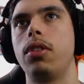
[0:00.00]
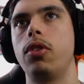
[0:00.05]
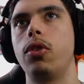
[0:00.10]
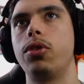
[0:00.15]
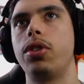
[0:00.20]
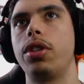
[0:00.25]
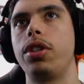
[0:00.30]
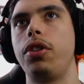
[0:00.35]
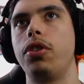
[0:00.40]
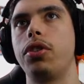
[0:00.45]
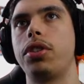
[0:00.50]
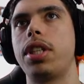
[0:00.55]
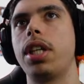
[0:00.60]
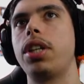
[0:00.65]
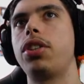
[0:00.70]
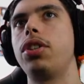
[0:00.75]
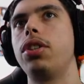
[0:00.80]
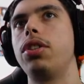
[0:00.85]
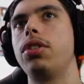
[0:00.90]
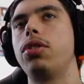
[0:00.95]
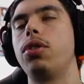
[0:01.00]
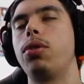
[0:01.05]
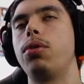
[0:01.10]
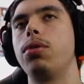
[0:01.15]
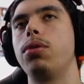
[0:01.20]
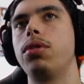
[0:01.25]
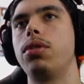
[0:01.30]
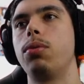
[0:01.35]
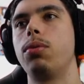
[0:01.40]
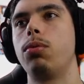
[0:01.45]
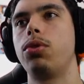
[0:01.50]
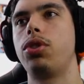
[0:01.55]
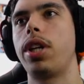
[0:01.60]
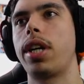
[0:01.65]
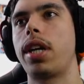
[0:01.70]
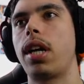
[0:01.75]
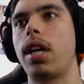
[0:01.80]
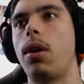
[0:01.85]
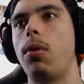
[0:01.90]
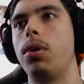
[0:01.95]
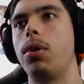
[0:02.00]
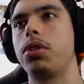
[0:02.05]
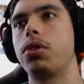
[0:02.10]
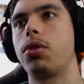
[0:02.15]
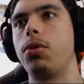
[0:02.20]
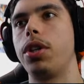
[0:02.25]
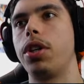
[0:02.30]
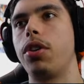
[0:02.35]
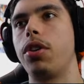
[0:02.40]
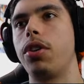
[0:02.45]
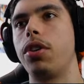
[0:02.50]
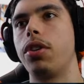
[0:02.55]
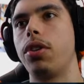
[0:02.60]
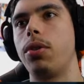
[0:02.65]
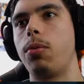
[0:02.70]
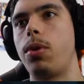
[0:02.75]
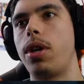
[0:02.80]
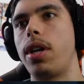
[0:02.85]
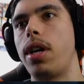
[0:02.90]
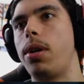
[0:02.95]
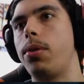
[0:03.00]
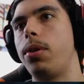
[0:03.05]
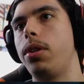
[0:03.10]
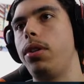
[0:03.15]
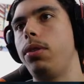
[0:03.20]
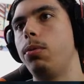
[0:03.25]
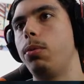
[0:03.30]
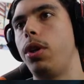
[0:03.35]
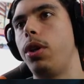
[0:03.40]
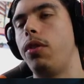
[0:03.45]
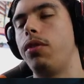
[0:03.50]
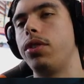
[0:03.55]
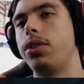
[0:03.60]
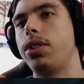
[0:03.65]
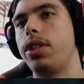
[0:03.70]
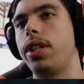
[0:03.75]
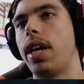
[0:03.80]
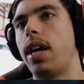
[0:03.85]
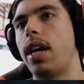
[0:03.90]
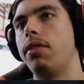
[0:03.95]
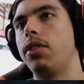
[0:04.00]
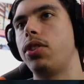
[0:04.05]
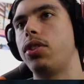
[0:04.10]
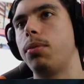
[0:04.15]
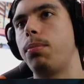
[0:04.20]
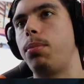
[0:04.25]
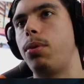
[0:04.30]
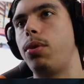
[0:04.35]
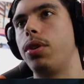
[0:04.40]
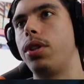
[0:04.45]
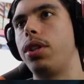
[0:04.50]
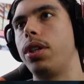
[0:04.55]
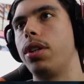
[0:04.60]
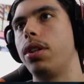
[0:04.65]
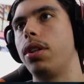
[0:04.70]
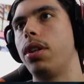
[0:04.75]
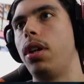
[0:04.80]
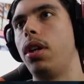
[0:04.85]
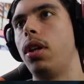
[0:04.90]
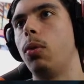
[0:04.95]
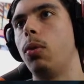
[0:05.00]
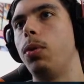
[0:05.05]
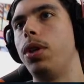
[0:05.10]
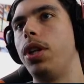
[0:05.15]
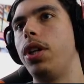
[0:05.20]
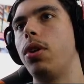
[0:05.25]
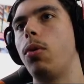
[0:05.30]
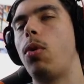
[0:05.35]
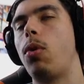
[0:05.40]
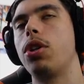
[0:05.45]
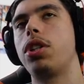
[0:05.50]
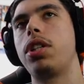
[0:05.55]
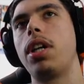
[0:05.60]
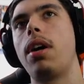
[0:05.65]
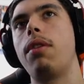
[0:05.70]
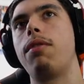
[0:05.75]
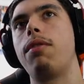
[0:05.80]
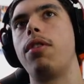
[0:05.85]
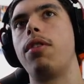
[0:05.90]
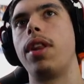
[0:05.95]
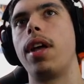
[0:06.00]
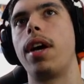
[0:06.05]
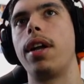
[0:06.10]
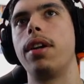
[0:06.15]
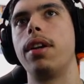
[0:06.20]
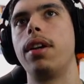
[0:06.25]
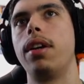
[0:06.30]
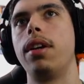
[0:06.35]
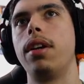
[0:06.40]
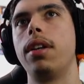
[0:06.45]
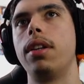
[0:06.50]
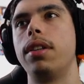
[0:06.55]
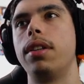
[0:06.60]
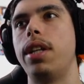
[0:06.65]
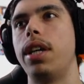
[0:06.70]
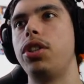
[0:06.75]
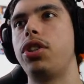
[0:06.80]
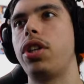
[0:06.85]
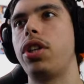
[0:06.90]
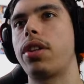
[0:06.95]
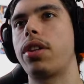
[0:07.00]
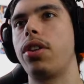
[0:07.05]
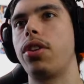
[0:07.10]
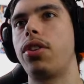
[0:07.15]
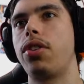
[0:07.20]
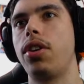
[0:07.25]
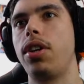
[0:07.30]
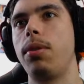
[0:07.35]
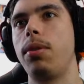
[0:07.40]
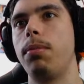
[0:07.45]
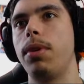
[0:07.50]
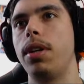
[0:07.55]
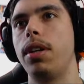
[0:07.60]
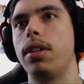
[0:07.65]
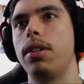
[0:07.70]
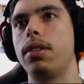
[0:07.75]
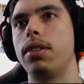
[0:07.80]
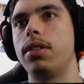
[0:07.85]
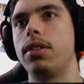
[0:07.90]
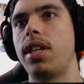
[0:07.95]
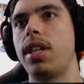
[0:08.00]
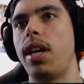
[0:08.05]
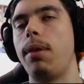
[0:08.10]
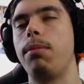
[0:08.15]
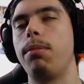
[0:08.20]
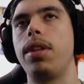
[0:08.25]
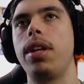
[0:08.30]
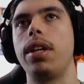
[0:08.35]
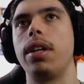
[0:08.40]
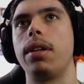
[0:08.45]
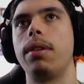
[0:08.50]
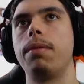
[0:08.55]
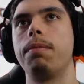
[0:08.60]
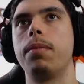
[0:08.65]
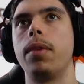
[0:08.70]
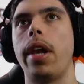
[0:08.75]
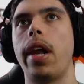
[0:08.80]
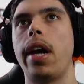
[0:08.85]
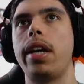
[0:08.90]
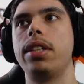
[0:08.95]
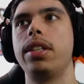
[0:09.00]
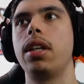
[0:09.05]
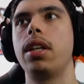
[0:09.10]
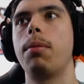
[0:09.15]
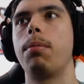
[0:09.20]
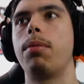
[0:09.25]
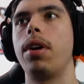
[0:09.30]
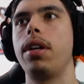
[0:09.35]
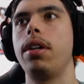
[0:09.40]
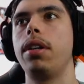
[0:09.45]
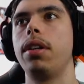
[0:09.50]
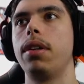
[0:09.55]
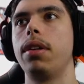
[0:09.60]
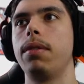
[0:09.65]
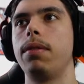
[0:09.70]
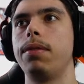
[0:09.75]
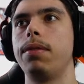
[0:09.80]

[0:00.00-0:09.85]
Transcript: Those are your session zones. Check out what's going on the 1 hour. We obviously have a support here. We need to watch out for that. Then check the 30 minute. Same thing. Lines up, right?